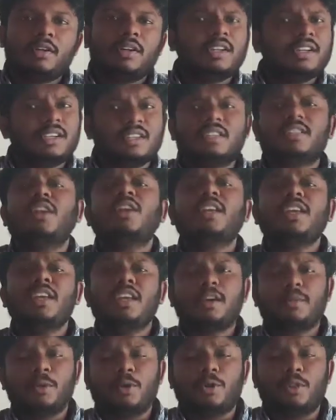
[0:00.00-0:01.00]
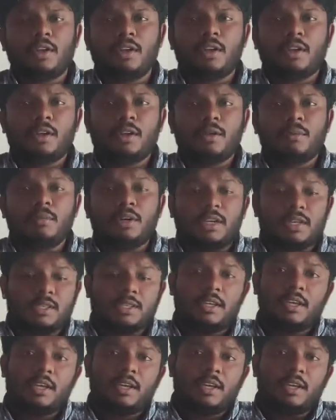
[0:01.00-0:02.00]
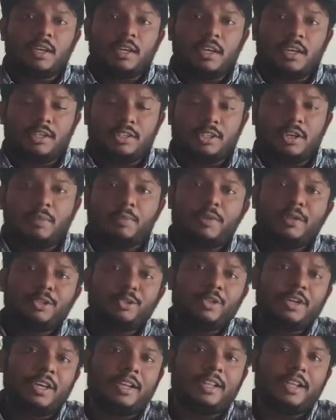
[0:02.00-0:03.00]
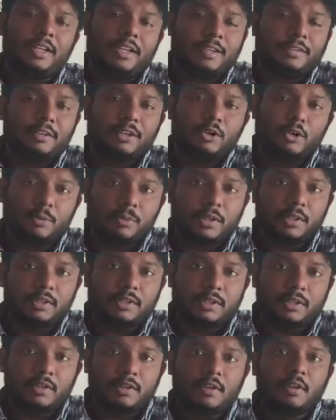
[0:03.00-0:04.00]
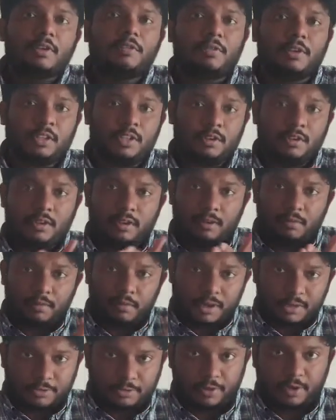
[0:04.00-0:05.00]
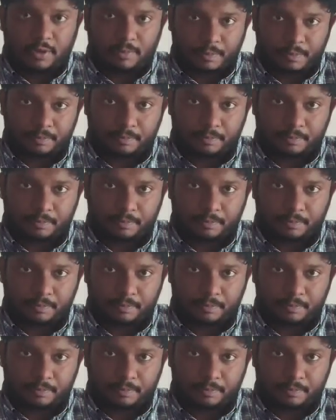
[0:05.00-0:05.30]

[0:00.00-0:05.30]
He does not care about that, because his job is to get that 11 rupees for the bus fare.